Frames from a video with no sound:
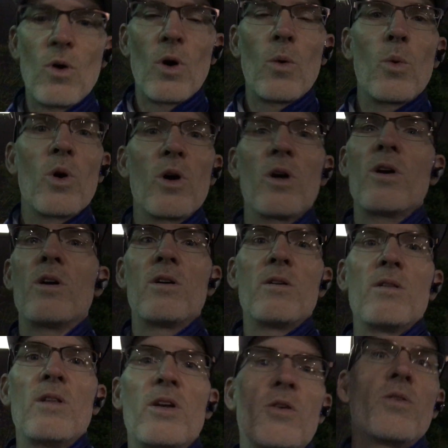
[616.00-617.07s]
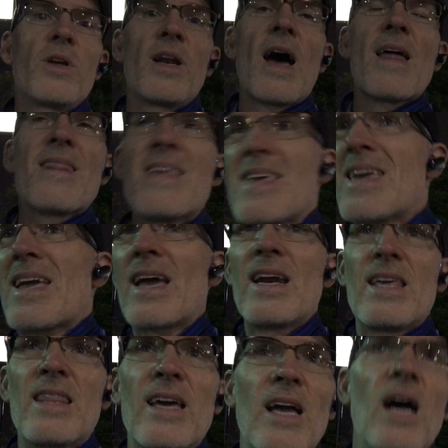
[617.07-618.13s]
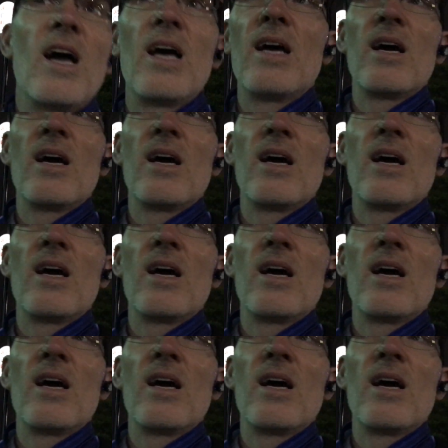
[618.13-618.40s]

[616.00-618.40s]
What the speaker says: or we're literally not thinking anything,